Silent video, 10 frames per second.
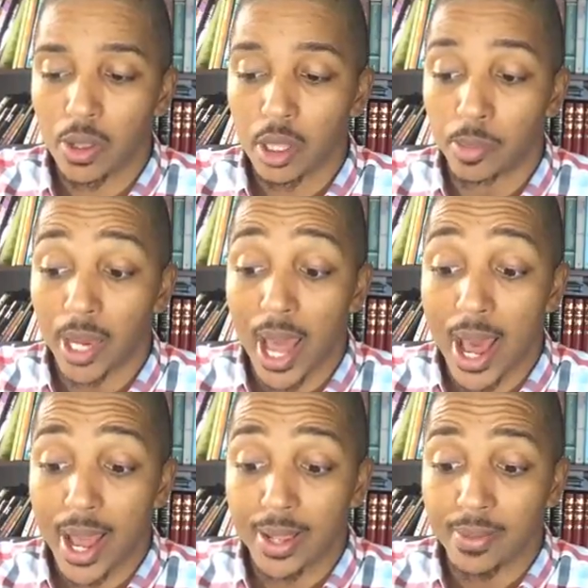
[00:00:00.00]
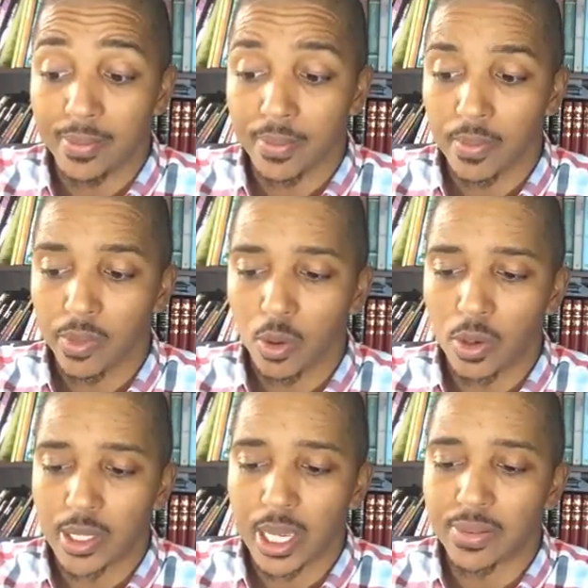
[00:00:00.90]
The blind
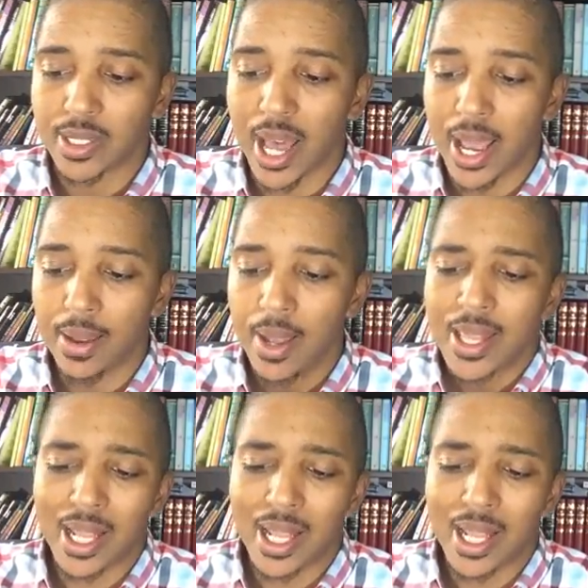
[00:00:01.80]
receive sight,